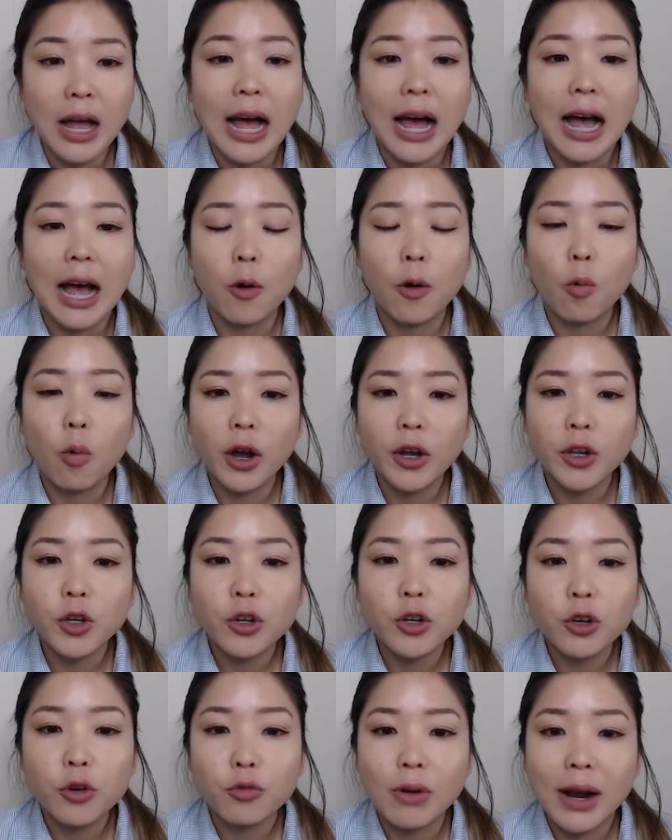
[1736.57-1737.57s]
I want you
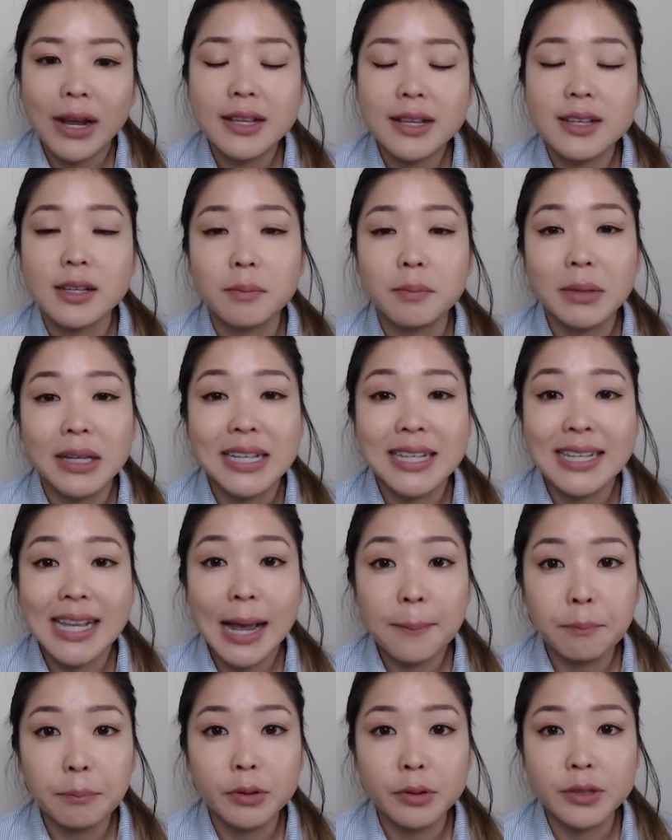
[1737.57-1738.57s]
to write some
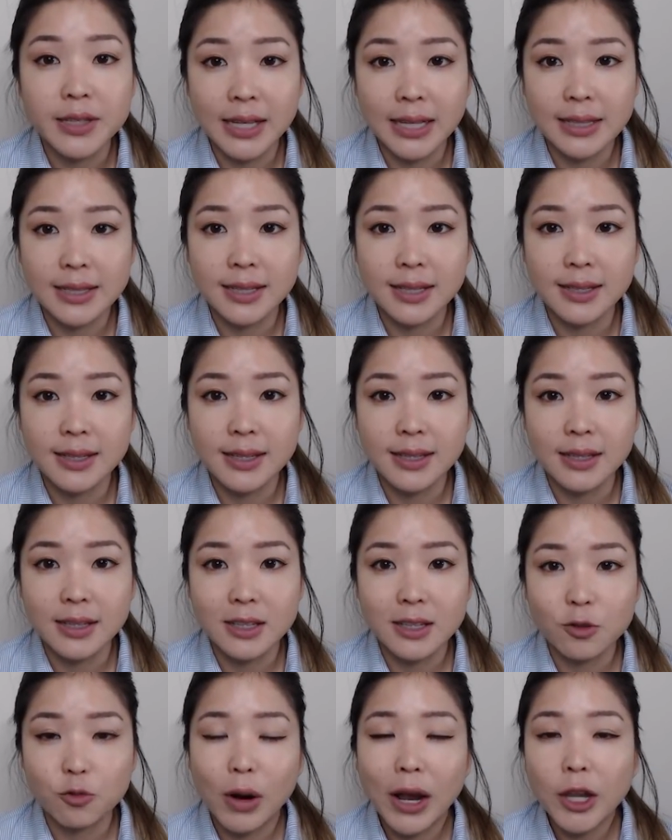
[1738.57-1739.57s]
example
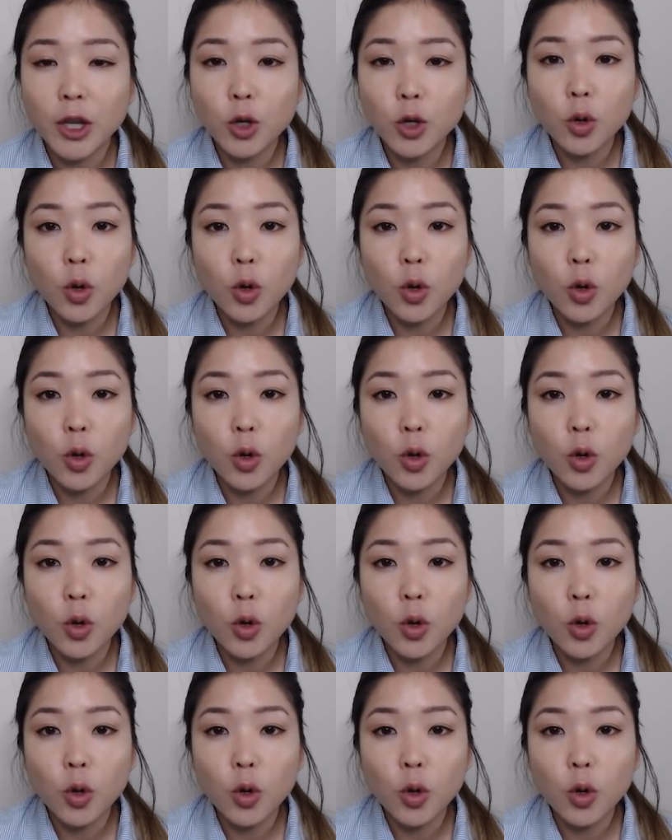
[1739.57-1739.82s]
sentences. Write your